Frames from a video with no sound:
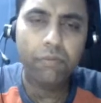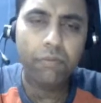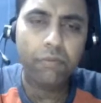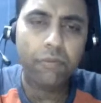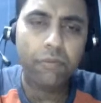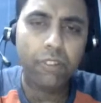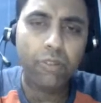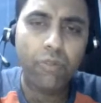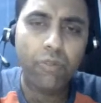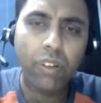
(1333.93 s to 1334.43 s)

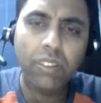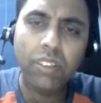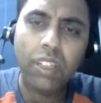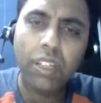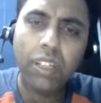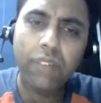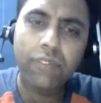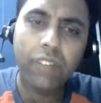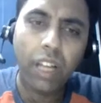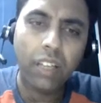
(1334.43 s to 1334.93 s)
once I
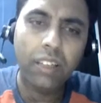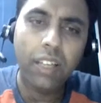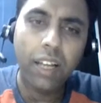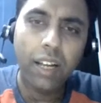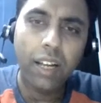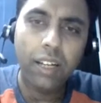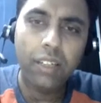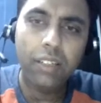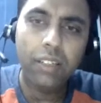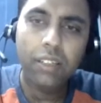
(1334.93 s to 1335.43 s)
have done
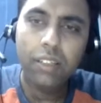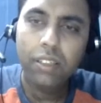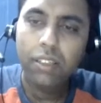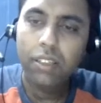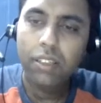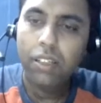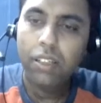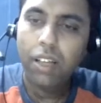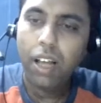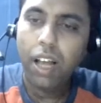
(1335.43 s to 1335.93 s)
that,
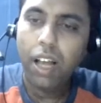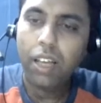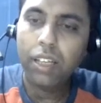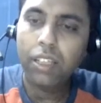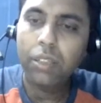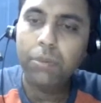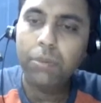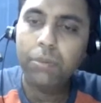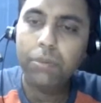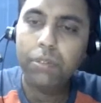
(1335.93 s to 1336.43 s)
I
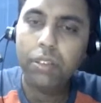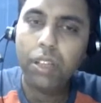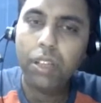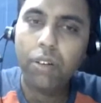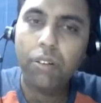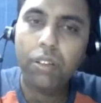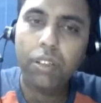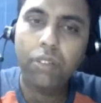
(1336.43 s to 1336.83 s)
can now